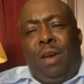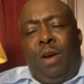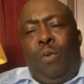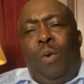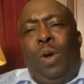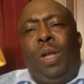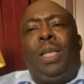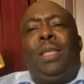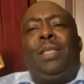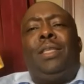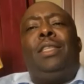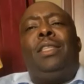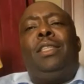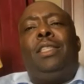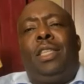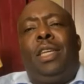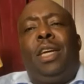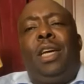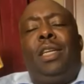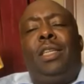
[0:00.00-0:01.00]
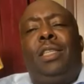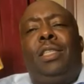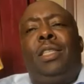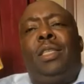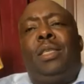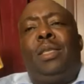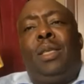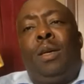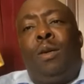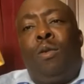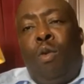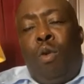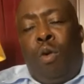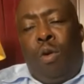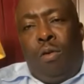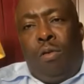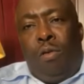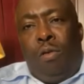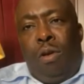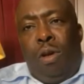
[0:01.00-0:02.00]
What doesn't change is the
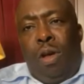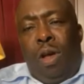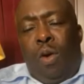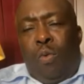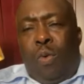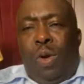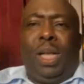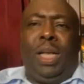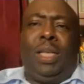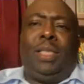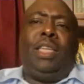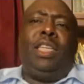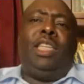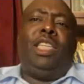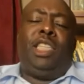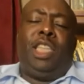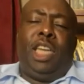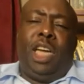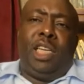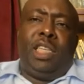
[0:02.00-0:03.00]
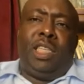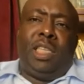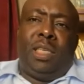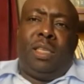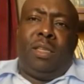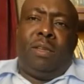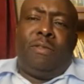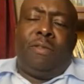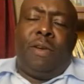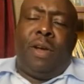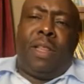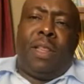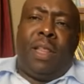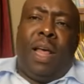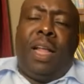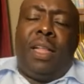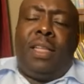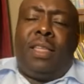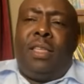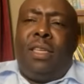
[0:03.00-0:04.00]
goal. What doesn't change is the fact
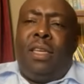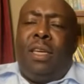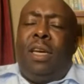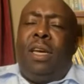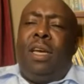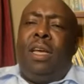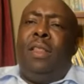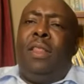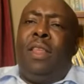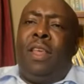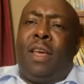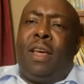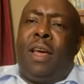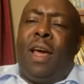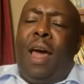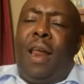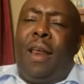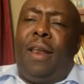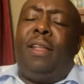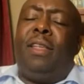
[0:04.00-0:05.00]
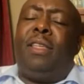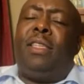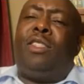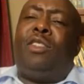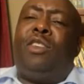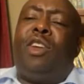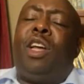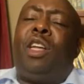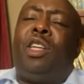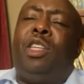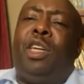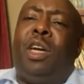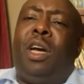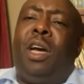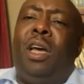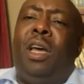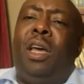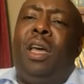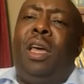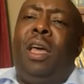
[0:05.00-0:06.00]
that the current structure
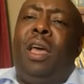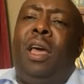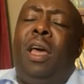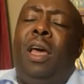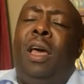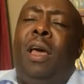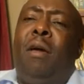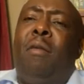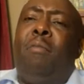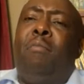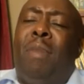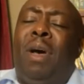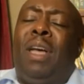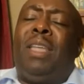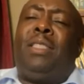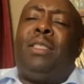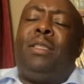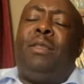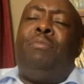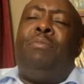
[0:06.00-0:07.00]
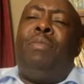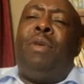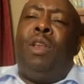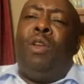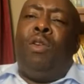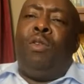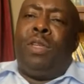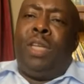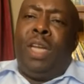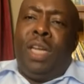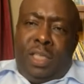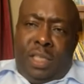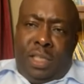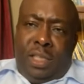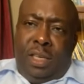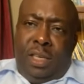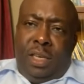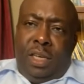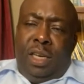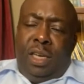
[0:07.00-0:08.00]
must be looked at
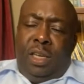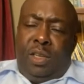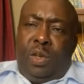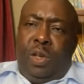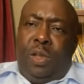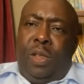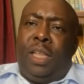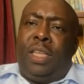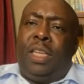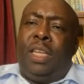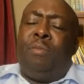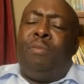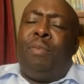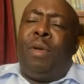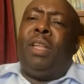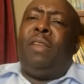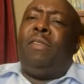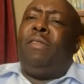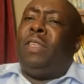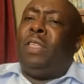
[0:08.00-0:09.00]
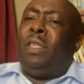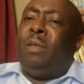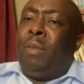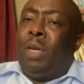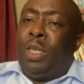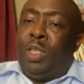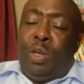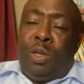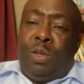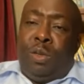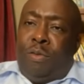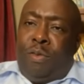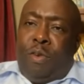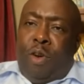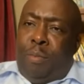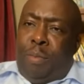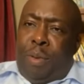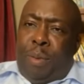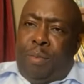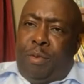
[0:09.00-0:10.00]
so that it benefits the majority of
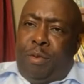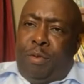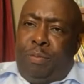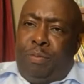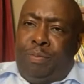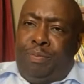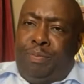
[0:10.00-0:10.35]
our people.